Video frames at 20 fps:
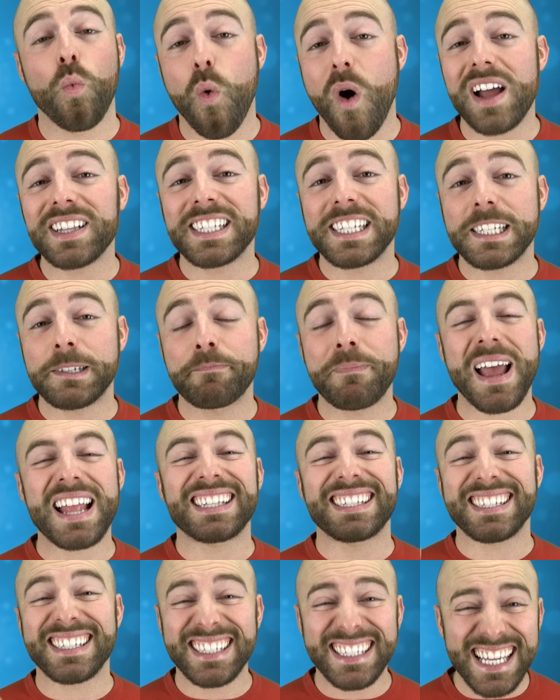once
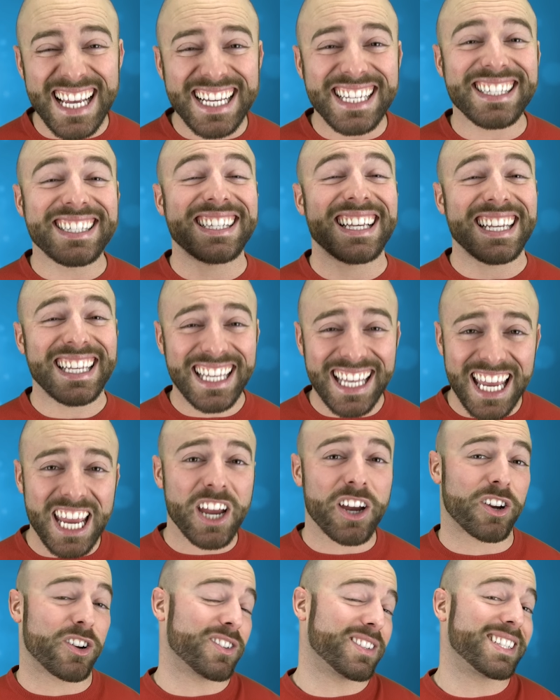spent six
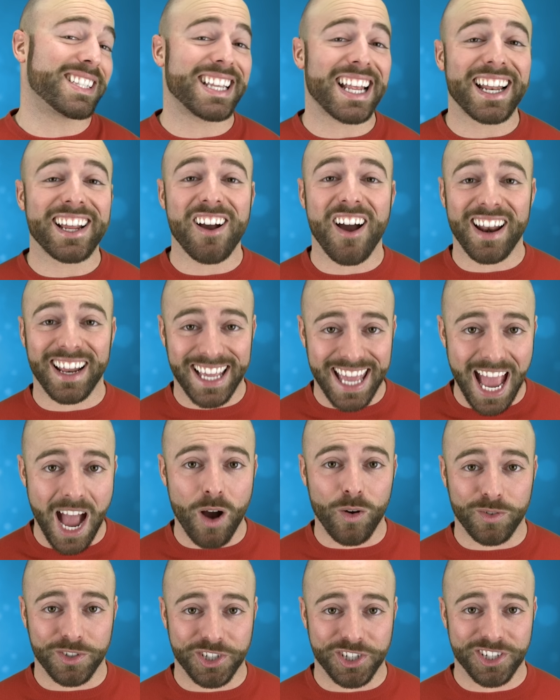years sitting on a
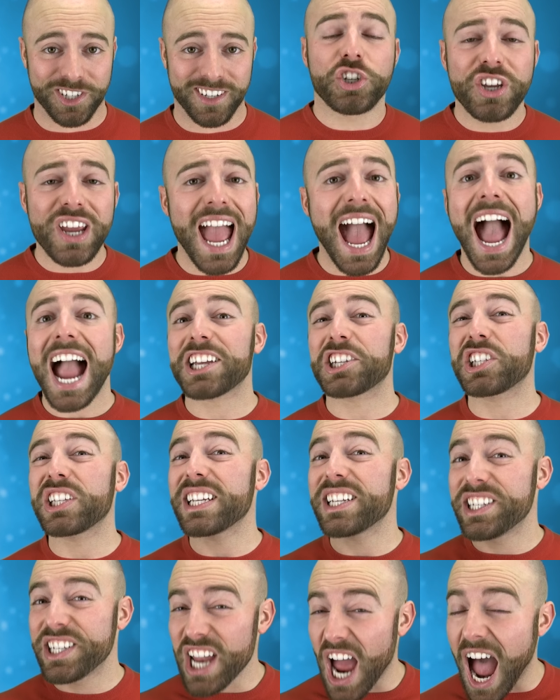couch. She
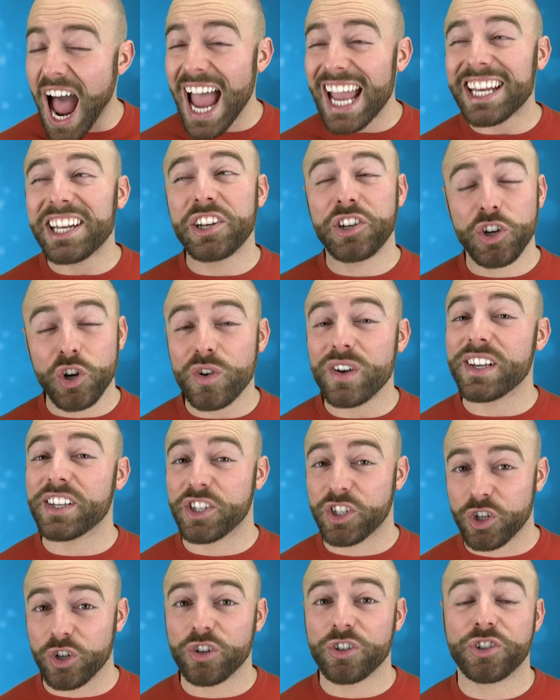actually died during
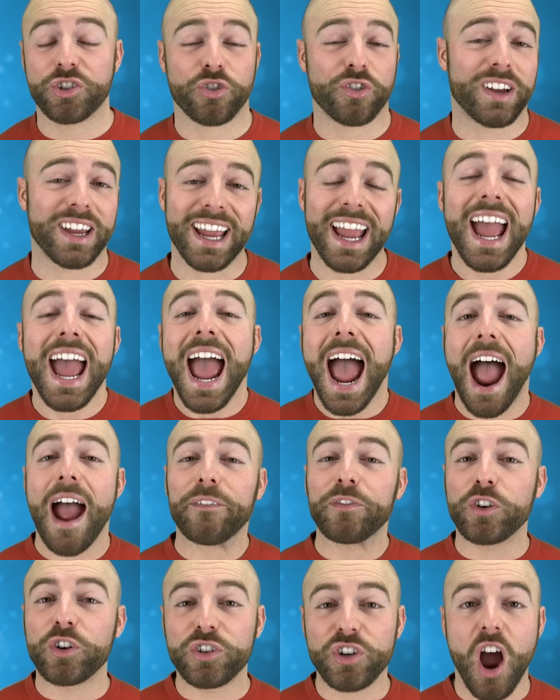surgery
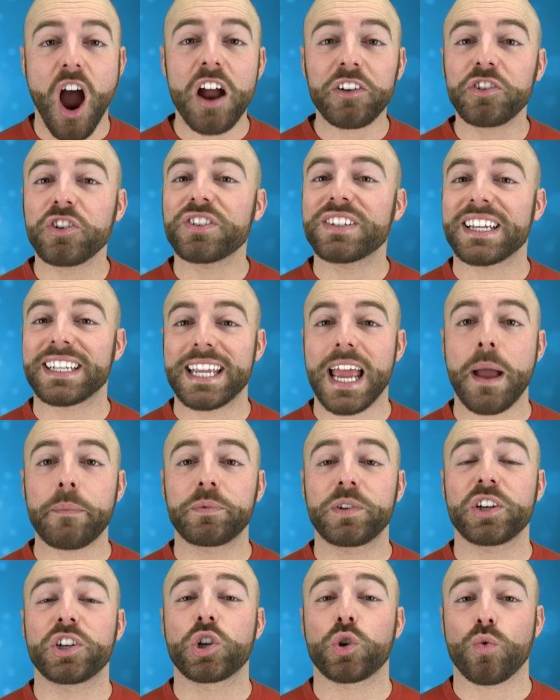after doctors
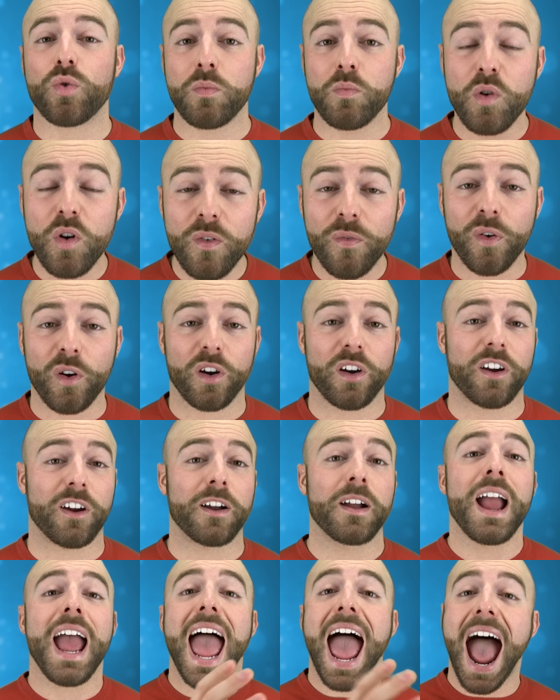attempted to remove
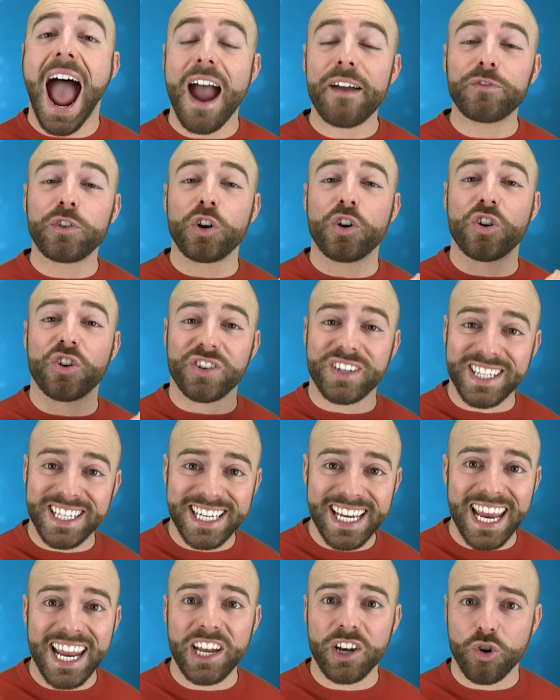her after her
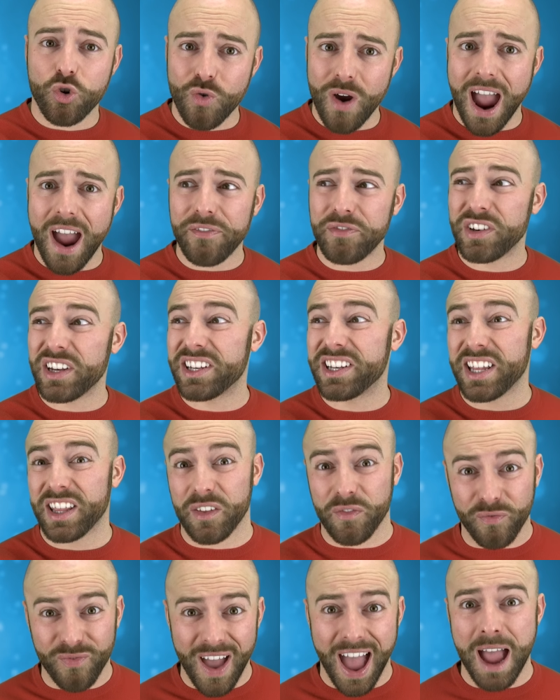skin grafted to
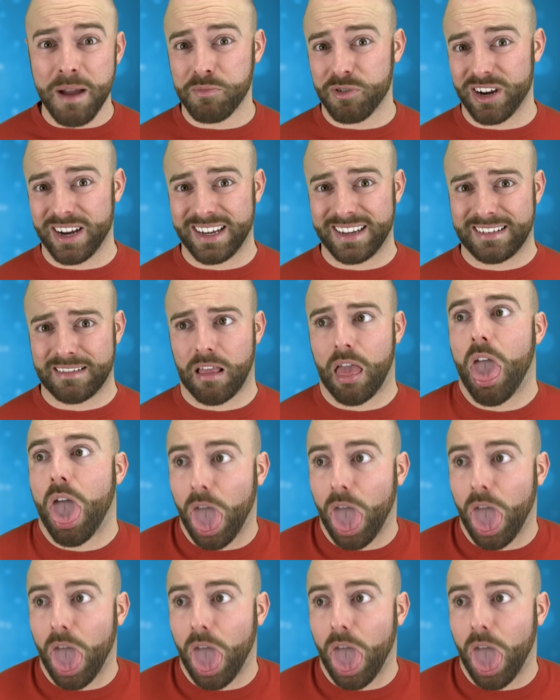the fabric.